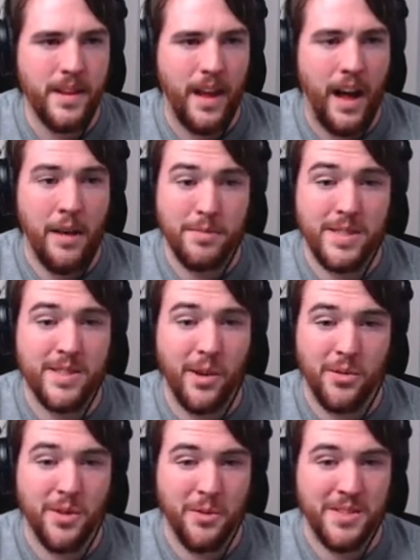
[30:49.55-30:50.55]
I'm so
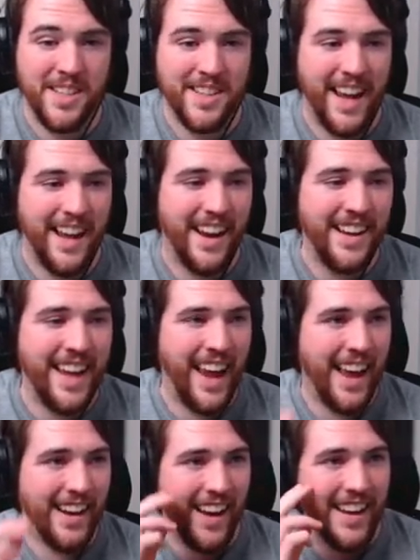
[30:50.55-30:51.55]
close to dead. I
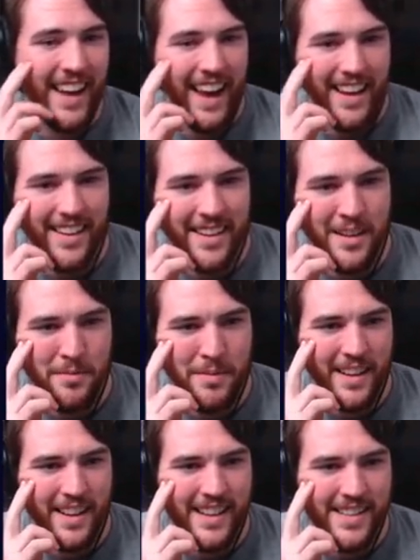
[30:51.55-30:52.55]
can't let them
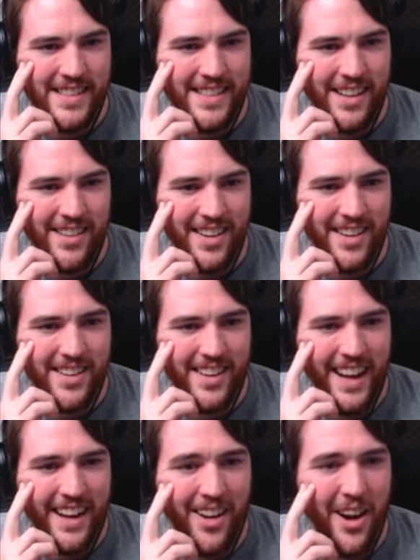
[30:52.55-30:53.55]
get like a single other
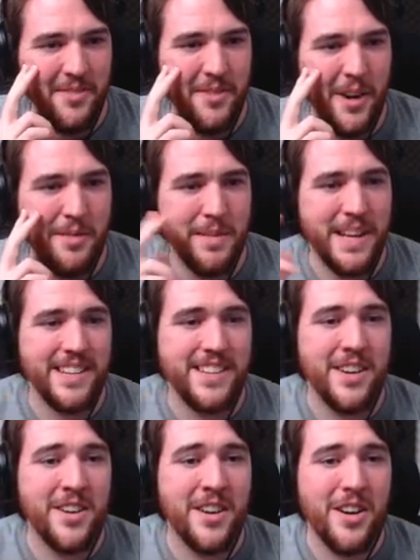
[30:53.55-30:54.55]
hit off on me.
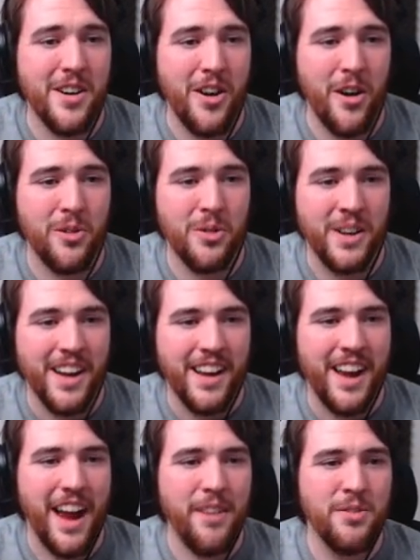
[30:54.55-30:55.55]
No!
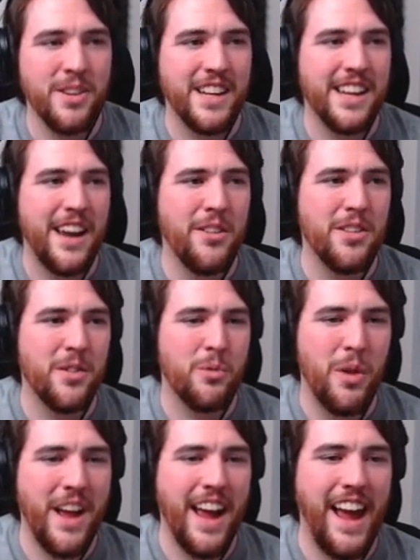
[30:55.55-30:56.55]
Everyone get out of the
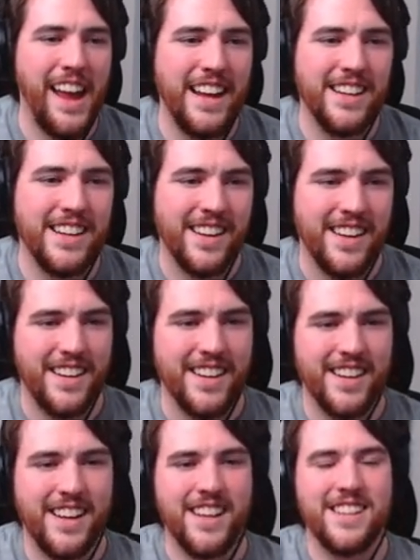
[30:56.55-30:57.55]
way!
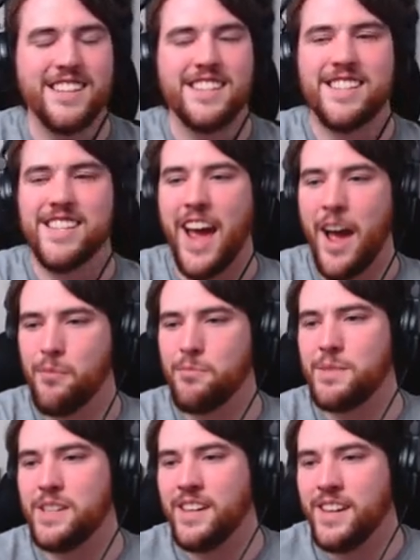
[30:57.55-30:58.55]

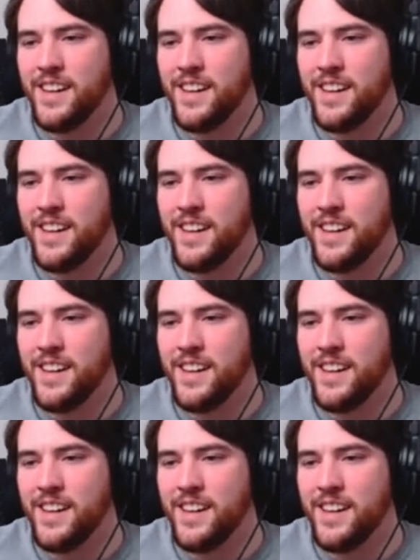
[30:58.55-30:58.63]
Condemned.